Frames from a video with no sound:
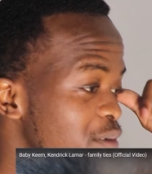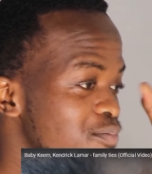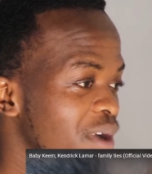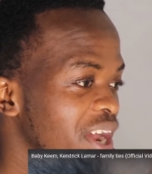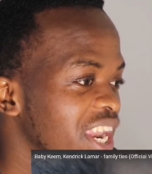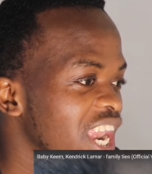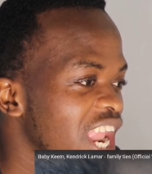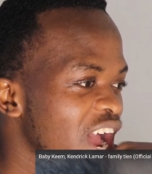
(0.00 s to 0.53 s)

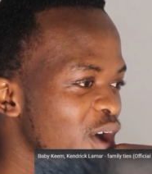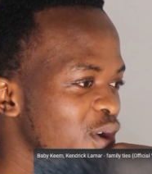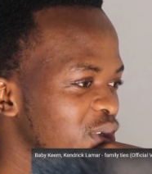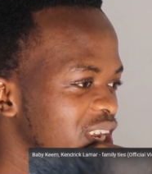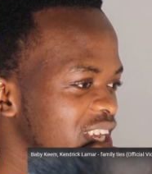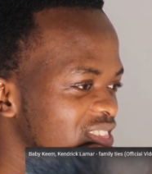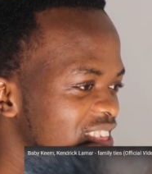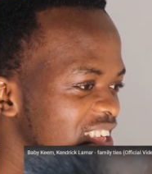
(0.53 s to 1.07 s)
But now
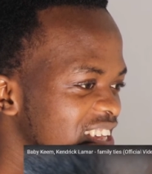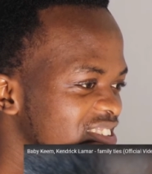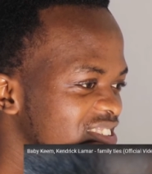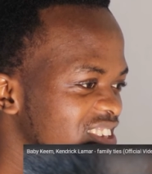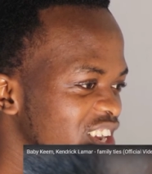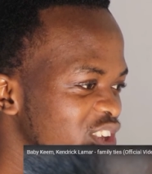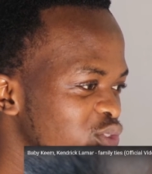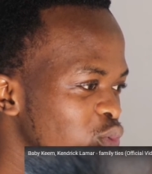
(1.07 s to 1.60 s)
the thing
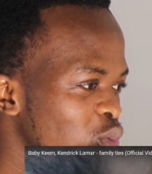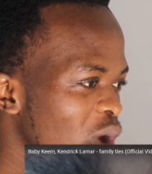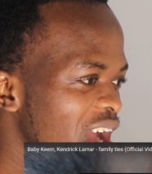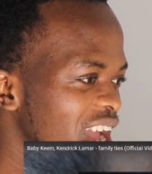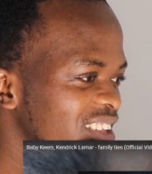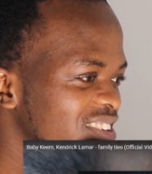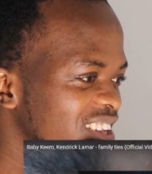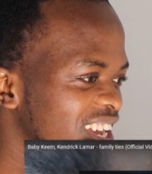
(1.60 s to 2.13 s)
is just
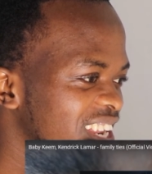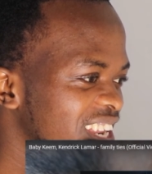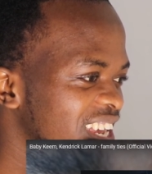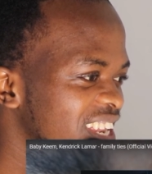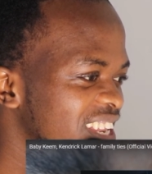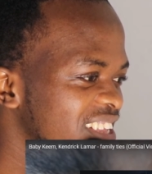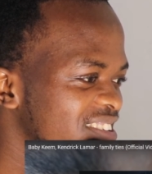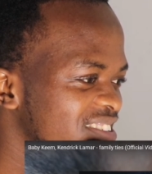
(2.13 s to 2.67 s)
white, and
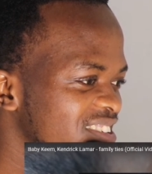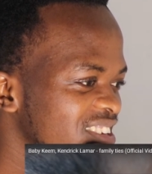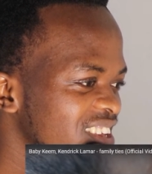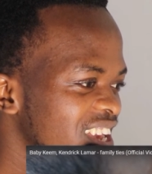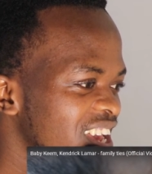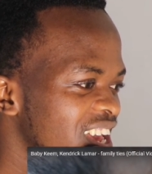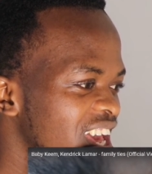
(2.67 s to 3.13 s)
then it's